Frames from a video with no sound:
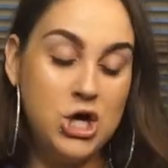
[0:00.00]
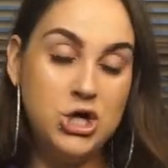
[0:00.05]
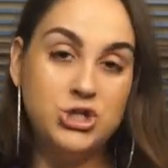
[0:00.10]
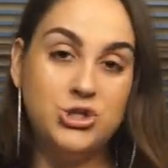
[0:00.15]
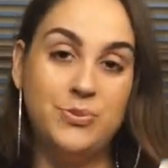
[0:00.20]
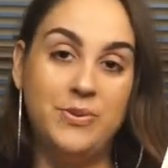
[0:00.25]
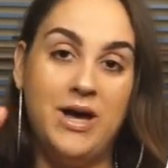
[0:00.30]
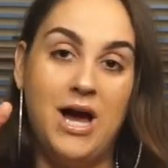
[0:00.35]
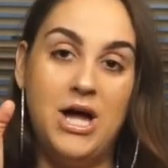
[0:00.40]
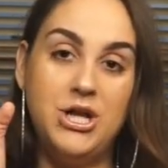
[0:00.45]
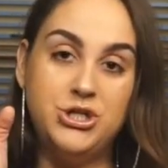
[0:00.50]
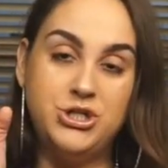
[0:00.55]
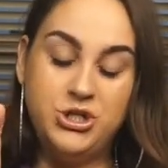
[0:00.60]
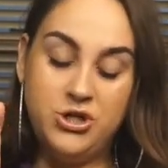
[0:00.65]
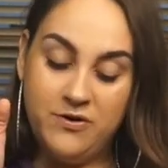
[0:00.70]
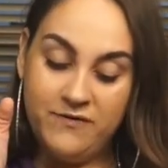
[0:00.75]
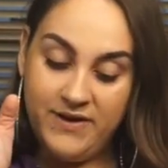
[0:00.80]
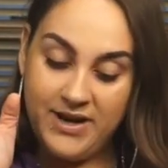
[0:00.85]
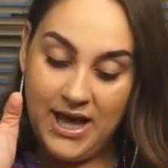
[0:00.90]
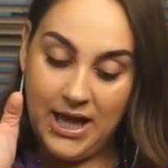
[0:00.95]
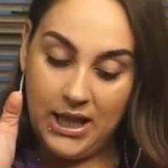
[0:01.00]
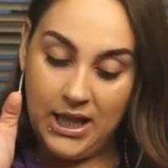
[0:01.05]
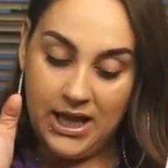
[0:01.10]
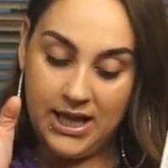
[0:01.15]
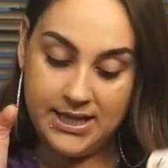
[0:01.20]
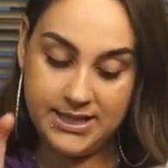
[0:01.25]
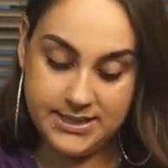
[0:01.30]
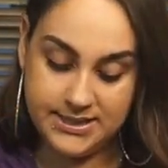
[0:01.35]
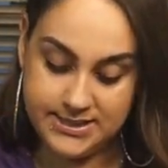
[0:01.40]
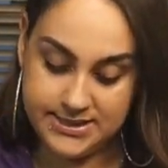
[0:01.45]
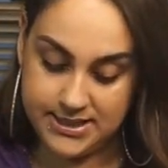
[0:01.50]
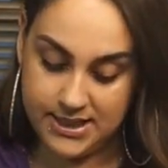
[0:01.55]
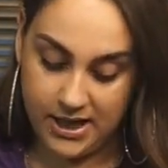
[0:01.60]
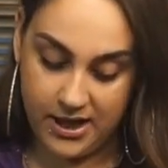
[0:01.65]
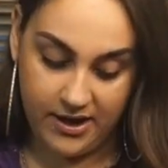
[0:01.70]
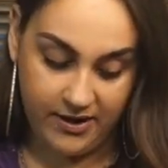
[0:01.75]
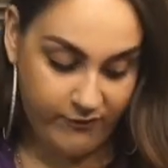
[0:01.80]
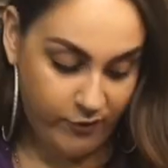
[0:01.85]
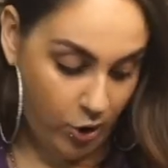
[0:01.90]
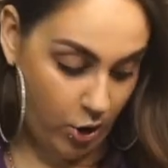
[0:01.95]
So we got two vanillas
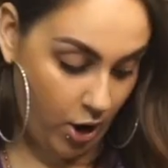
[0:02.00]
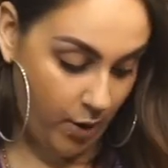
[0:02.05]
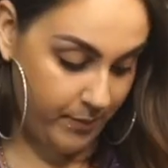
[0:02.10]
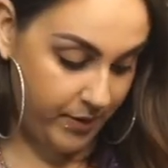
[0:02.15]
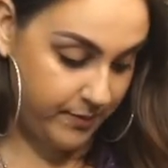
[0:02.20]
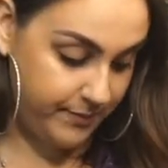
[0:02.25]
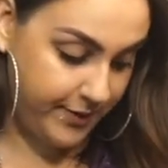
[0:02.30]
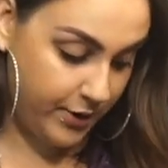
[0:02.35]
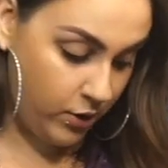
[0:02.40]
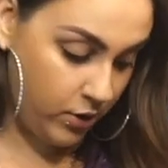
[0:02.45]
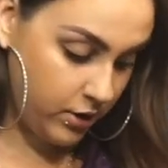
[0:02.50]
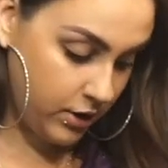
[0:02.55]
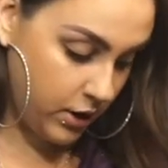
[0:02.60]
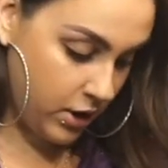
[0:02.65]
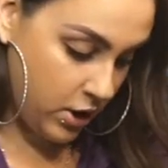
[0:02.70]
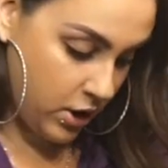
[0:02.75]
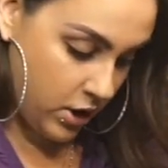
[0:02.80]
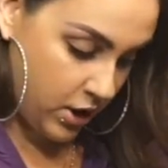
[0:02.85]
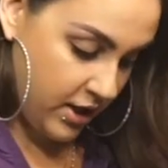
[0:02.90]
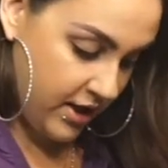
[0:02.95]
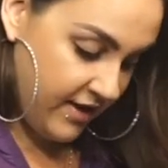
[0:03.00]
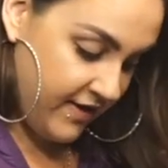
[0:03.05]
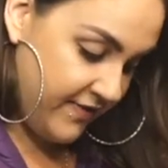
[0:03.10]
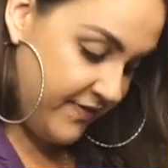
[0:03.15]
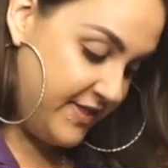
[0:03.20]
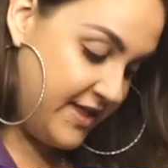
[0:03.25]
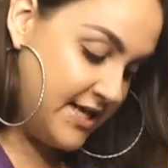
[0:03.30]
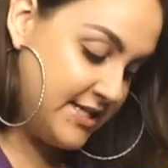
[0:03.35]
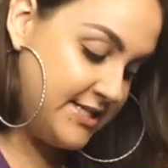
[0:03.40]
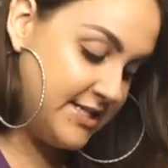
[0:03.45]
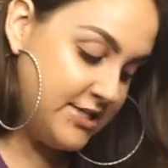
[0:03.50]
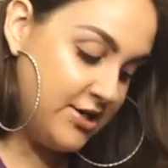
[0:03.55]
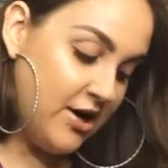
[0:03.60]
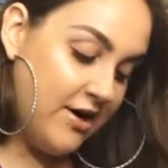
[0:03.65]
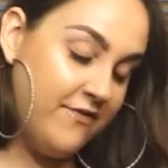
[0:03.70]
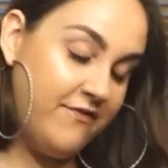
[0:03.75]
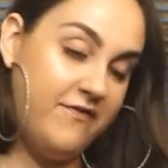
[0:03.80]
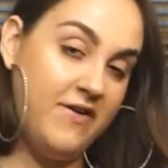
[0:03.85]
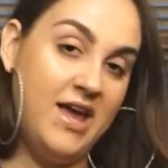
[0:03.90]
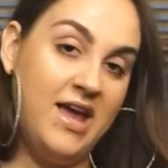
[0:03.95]
of almond milk. This is
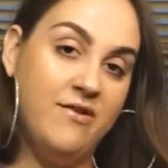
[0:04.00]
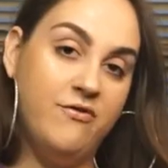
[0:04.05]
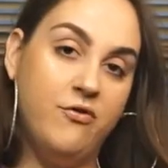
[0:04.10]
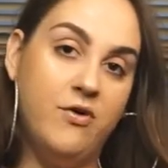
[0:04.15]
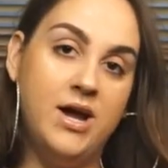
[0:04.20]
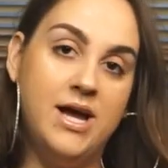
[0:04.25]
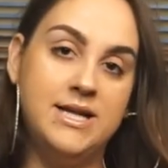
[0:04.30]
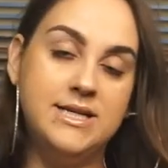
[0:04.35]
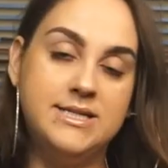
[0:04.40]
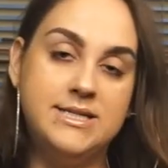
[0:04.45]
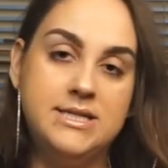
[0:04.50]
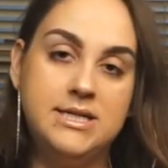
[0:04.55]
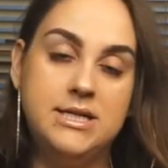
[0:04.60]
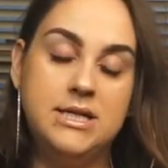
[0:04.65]
our favorite